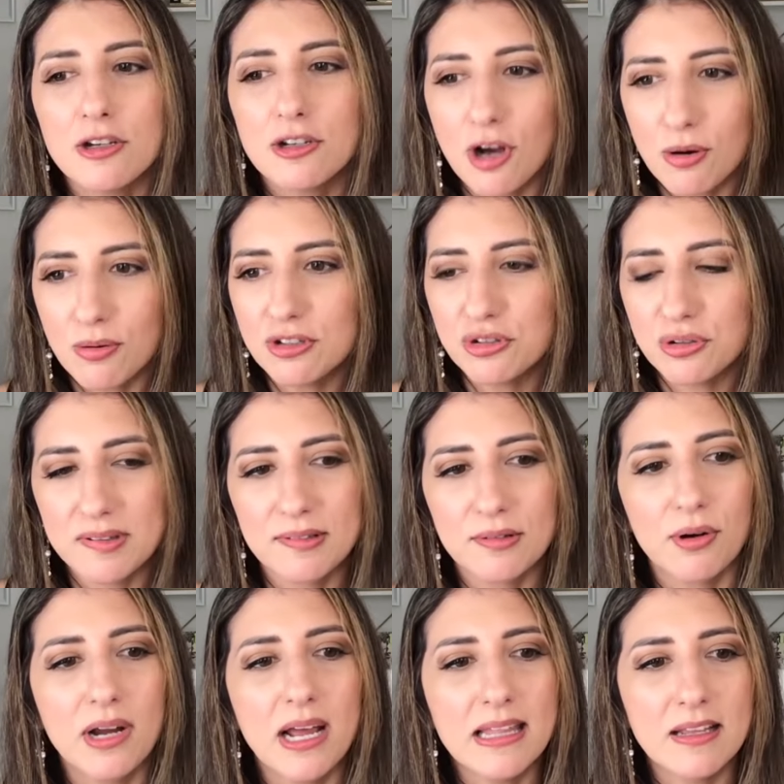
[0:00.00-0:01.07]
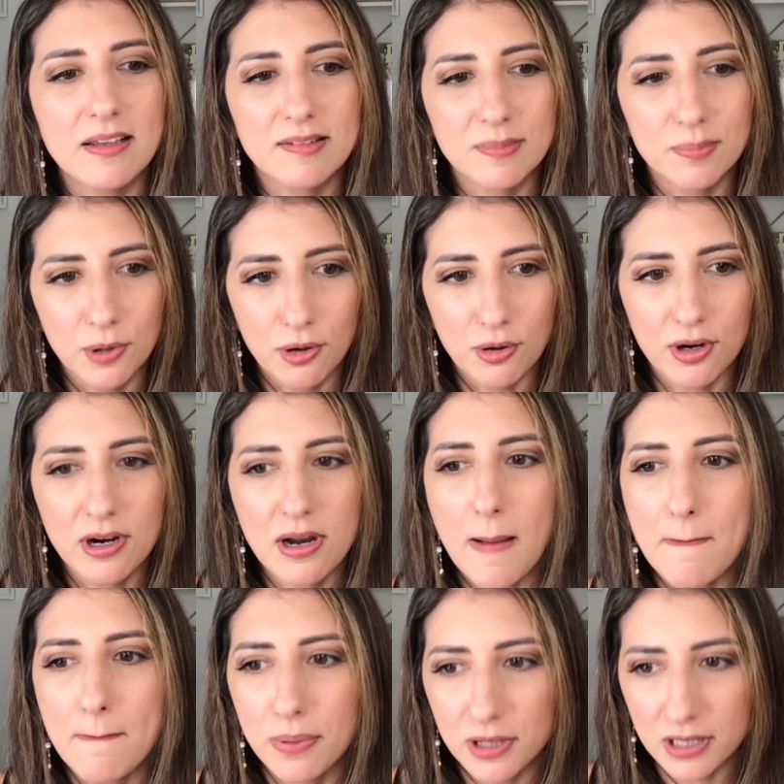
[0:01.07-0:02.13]
Go into a store and explore
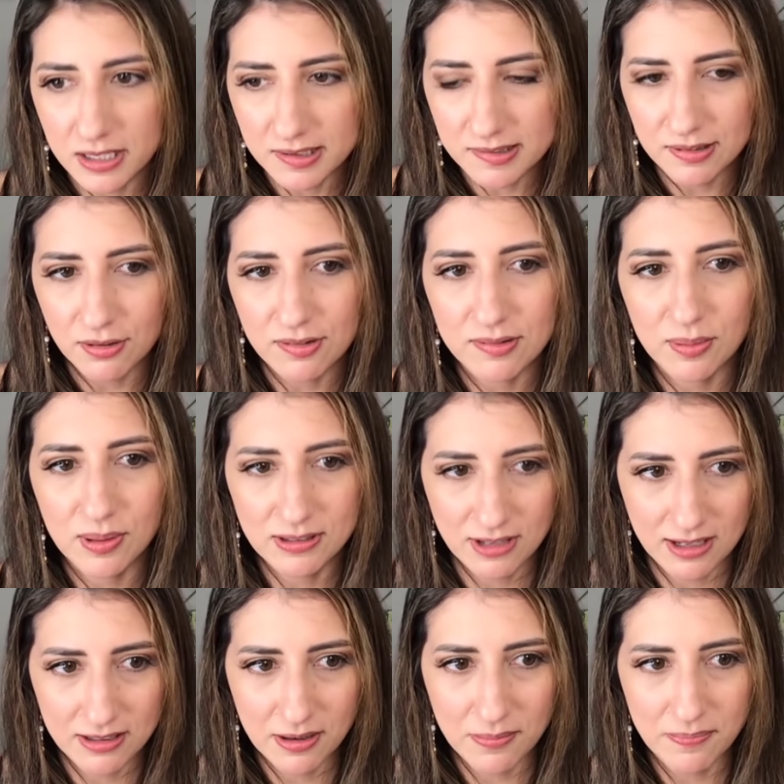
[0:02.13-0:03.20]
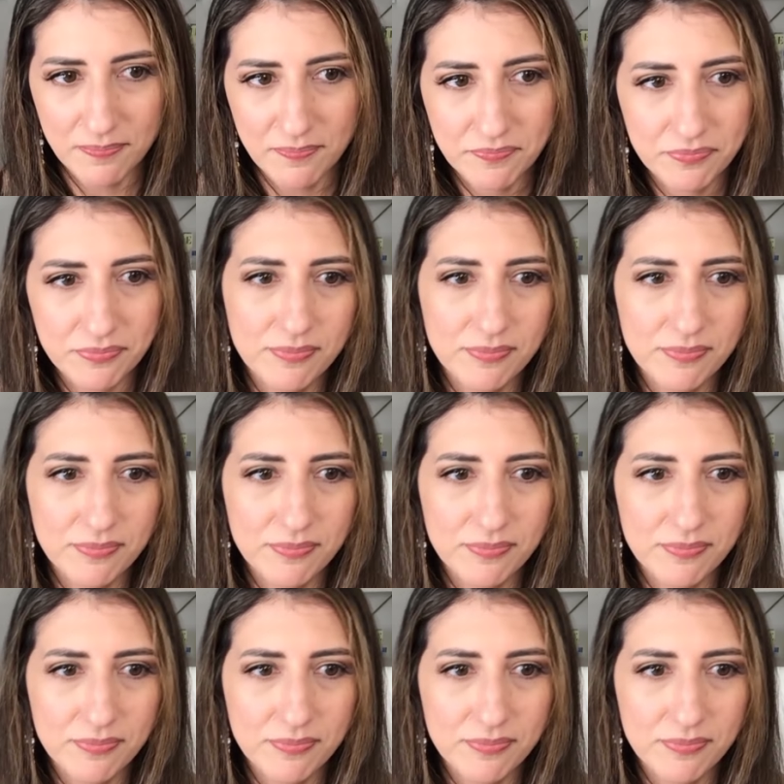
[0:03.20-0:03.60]
blazers with denim.